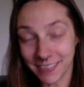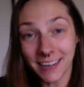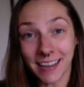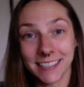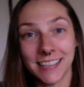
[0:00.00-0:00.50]
the
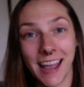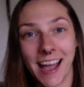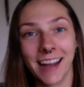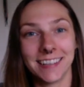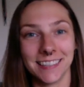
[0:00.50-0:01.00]
next
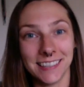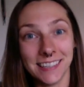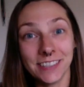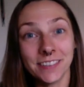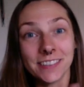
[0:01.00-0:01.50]
act. And
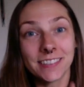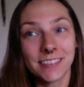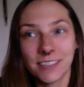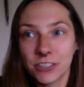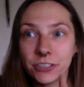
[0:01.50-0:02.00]
here's
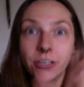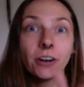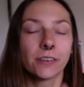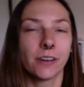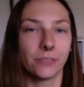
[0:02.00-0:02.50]
the
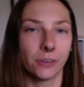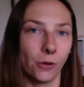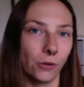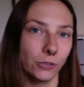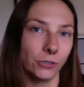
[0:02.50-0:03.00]
start of a
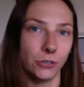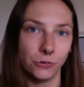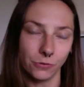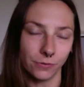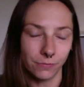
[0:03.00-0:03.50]
whole
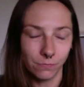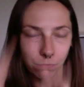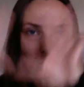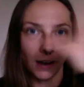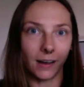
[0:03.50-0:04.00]
new,
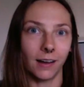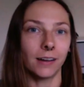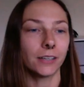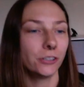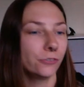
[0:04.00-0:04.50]

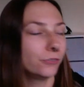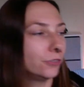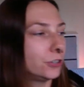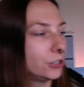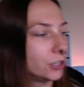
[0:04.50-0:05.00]
wow,
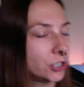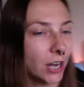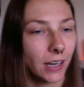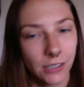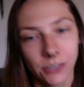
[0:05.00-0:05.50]
huge
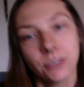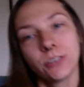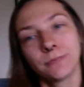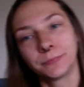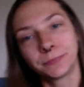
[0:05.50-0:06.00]
change.